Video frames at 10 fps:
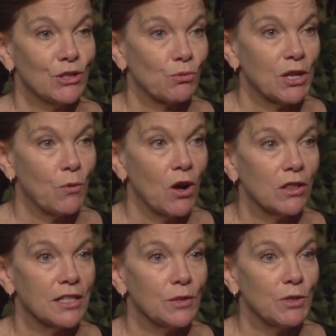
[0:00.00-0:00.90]
three
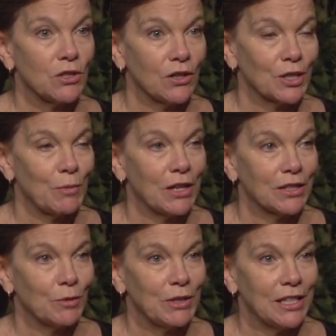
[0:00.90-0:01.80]
qualities we talked about
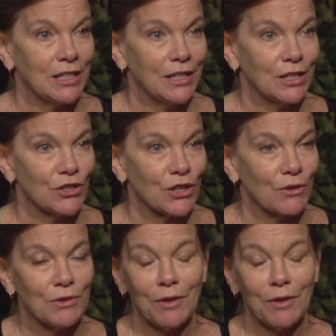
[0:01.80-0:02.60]
at the beginning of the show,